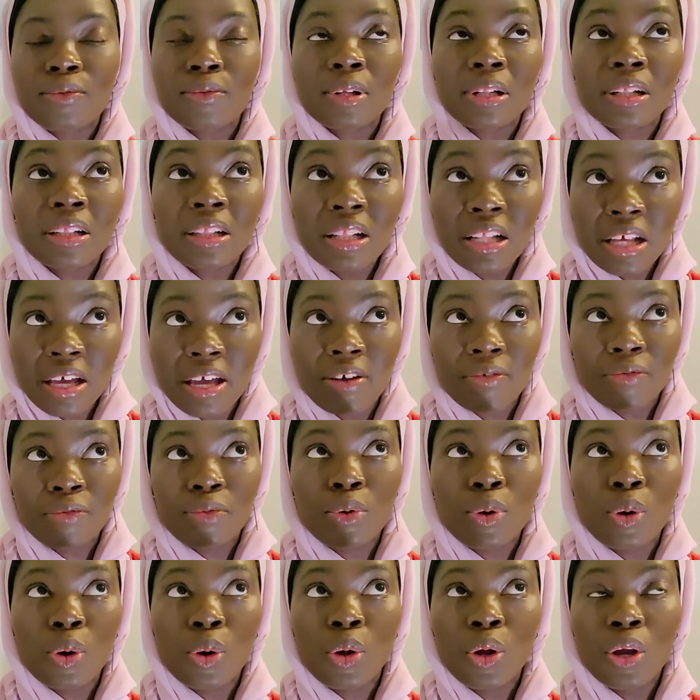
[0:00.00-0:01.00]
clear
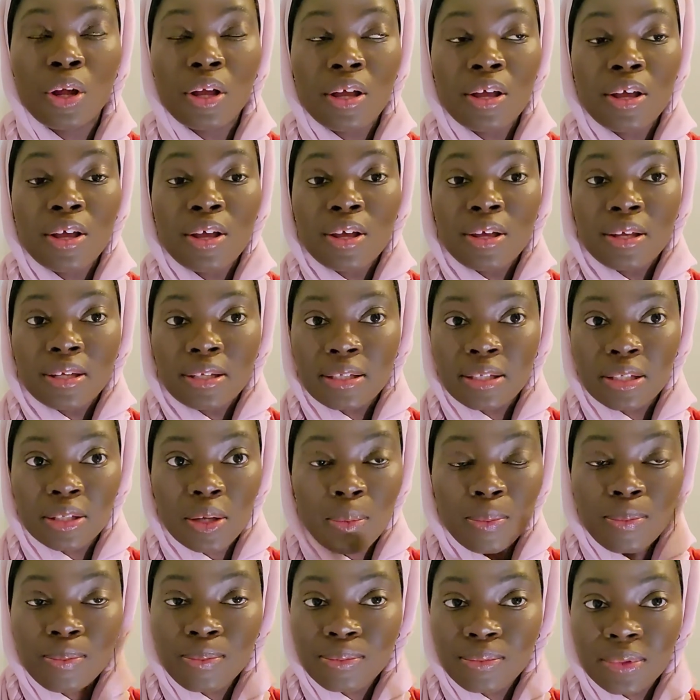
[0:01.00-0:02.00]
for
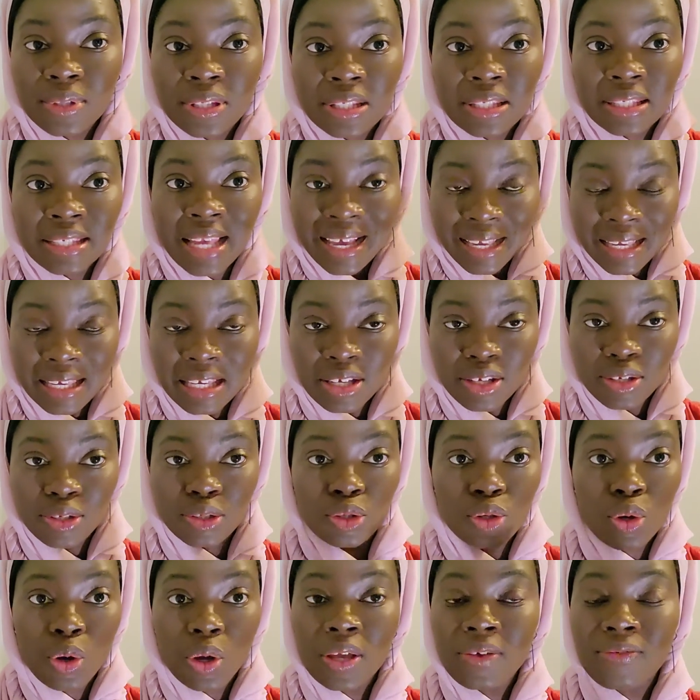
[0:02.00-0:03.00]
some
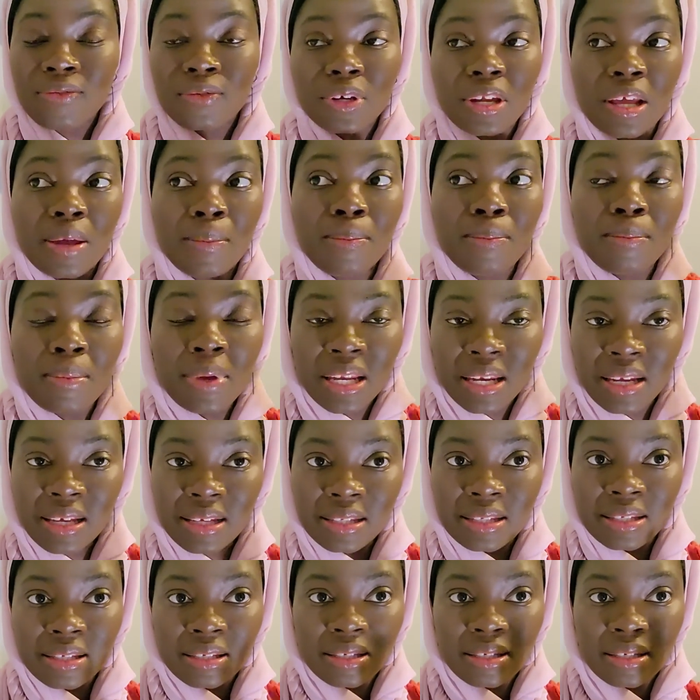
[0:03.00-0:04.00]
seconds or even a
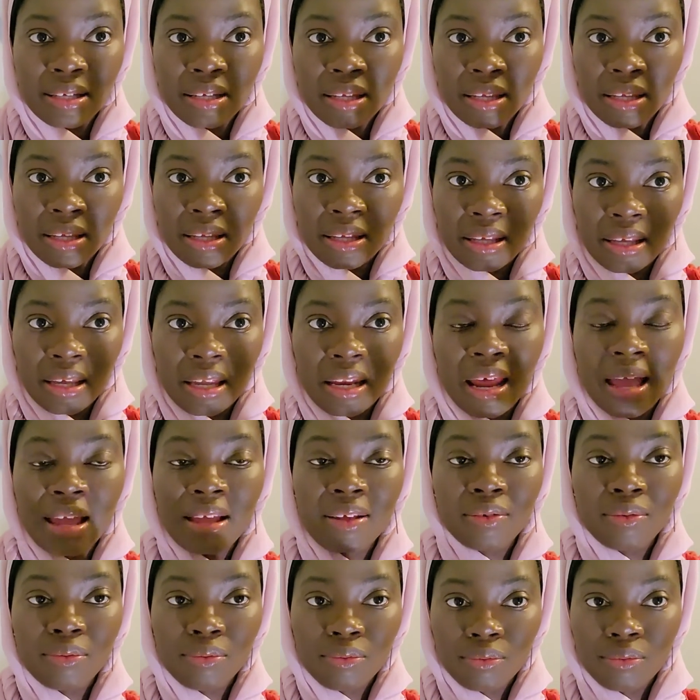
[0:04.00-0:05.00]
minute, and
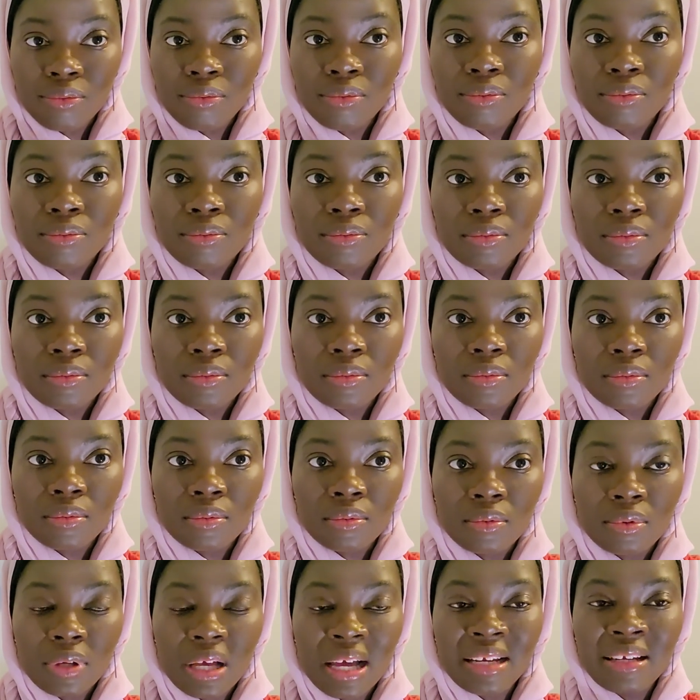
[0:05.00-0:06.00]

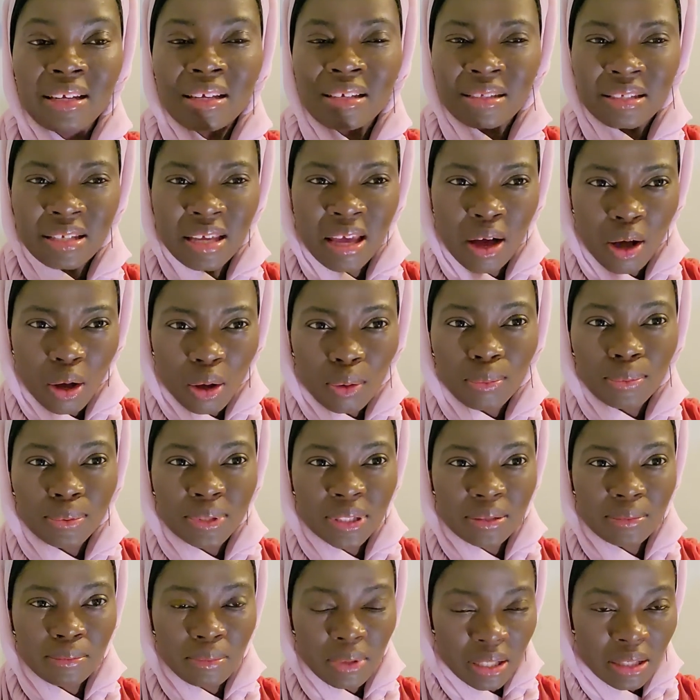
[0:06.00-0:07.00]
it
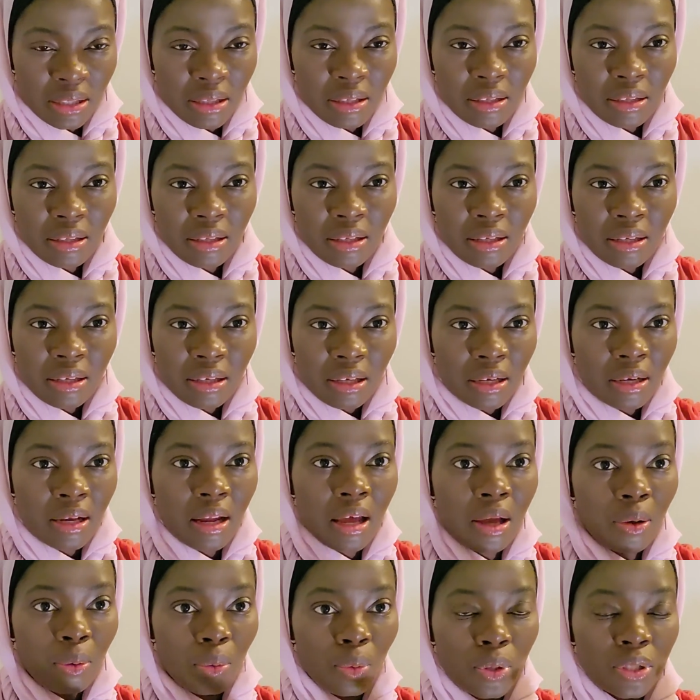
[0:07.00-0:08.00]
helped me.
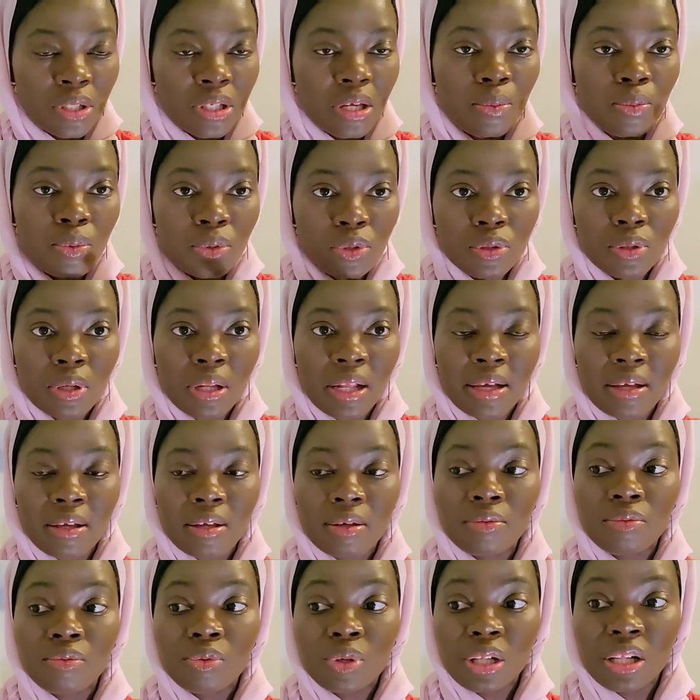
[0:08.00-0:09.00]
I was able to like
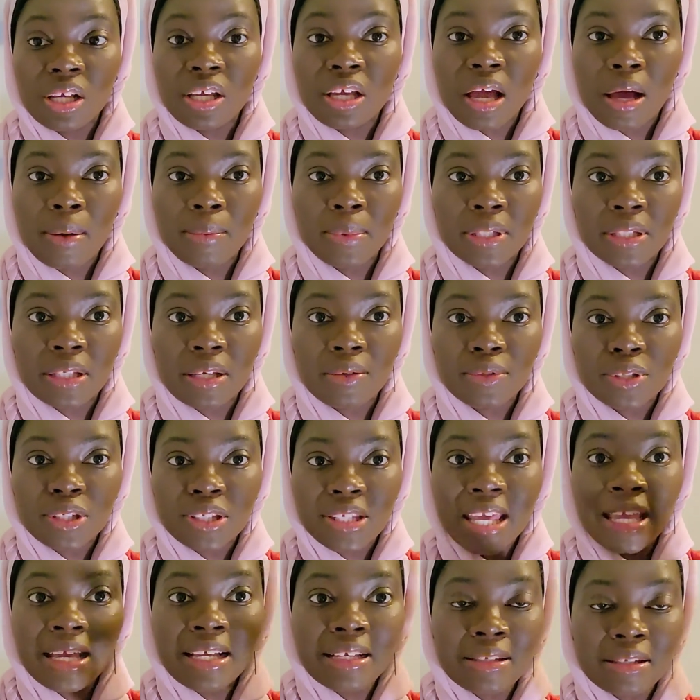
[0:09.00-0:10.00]
really calm myself,
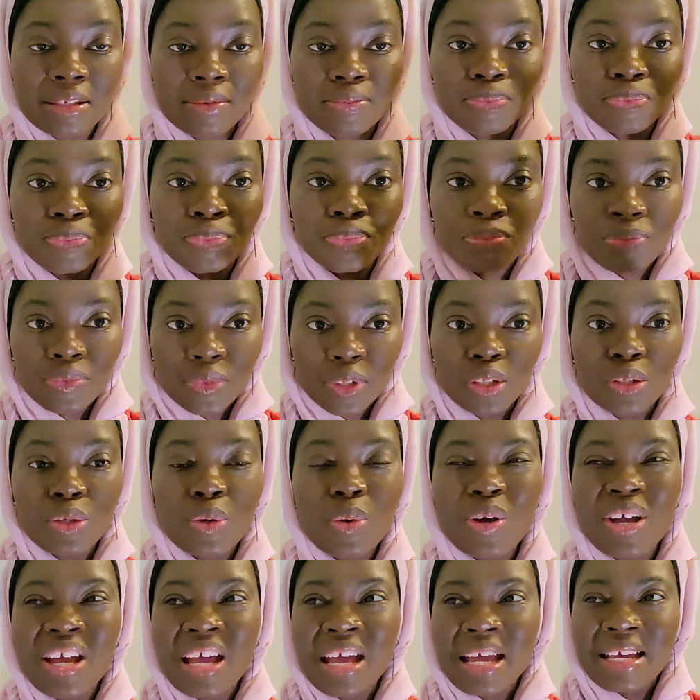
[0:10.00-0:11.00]
say it. You
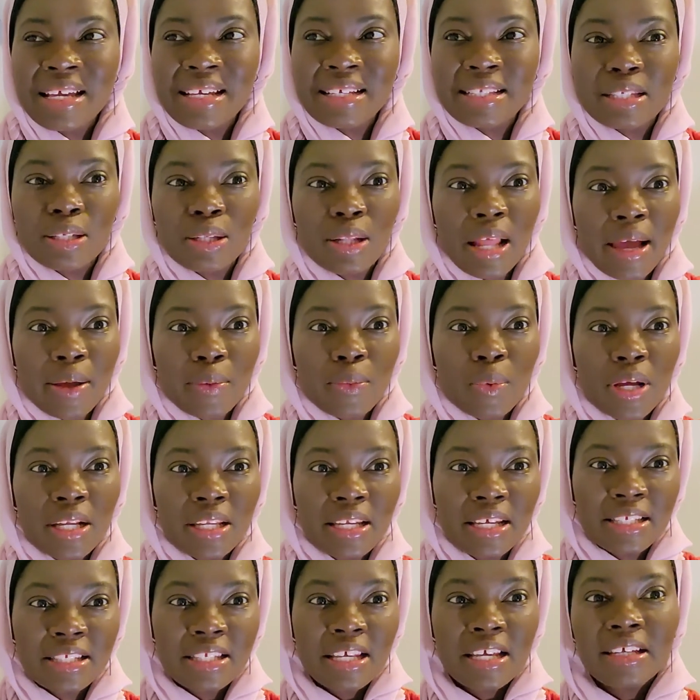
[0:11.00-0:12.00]
know, it's like when
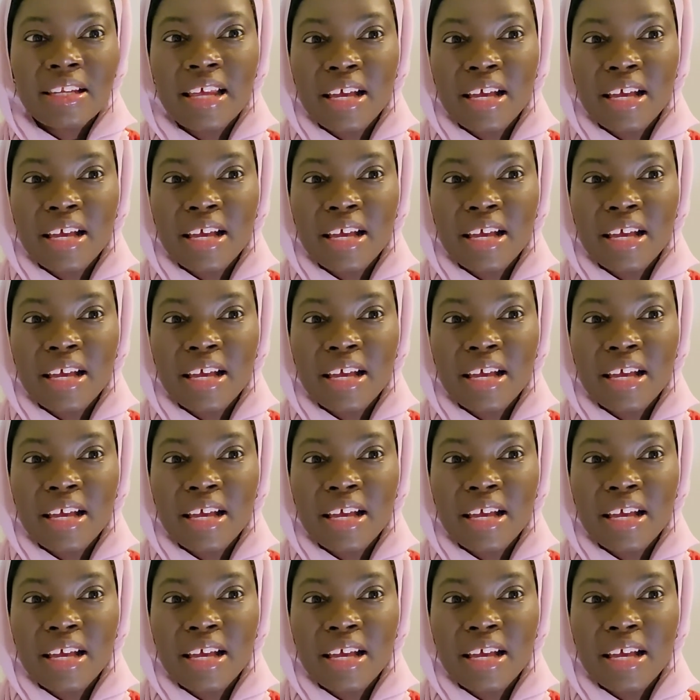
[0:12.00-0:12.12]
they say